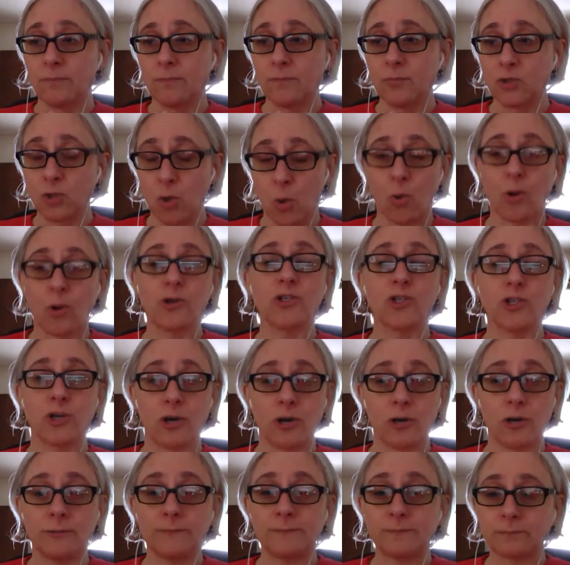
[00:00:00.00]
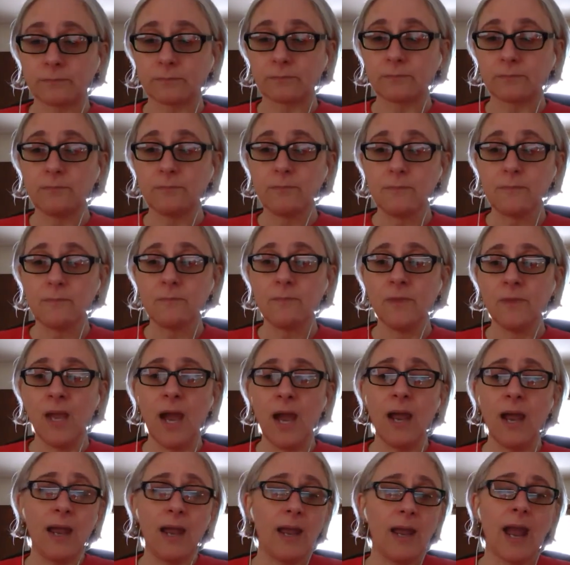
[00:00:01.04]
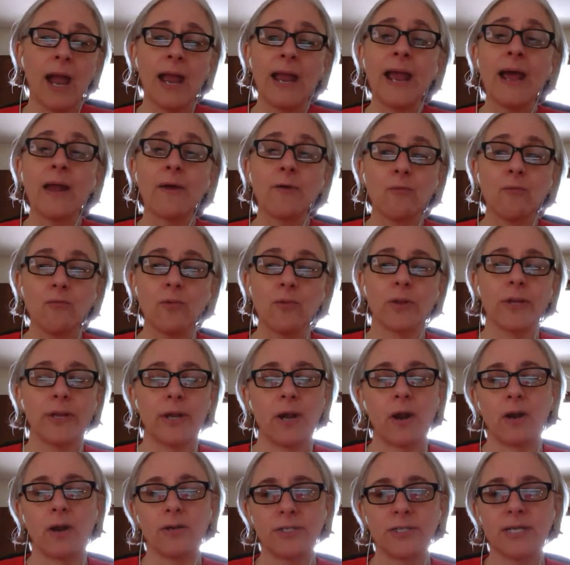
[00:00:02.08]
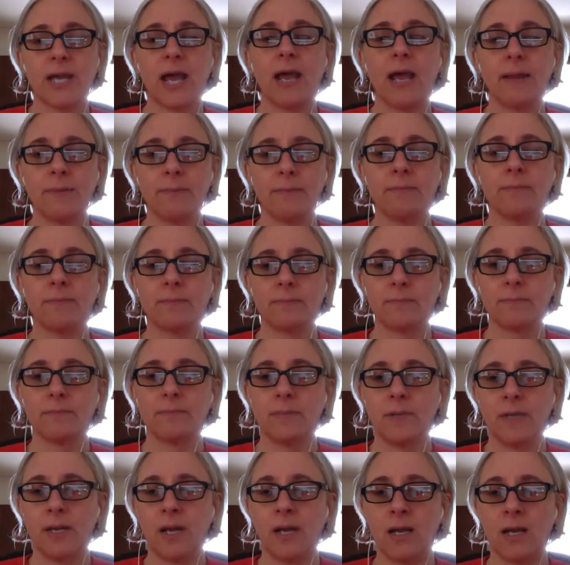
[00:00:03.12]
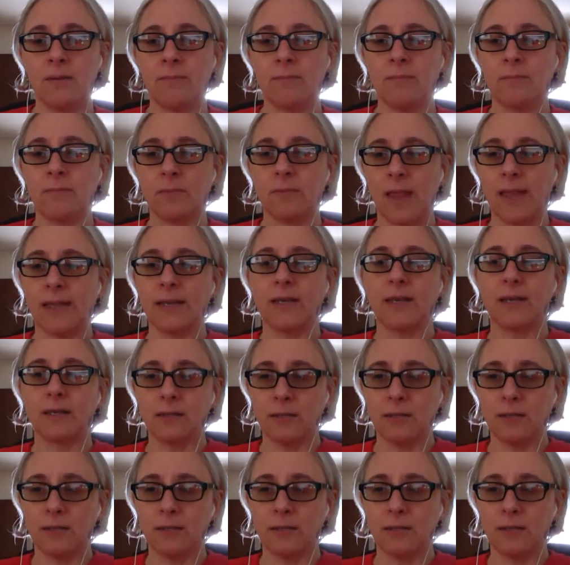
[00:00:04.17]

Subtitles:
torture, I had a really hard time liking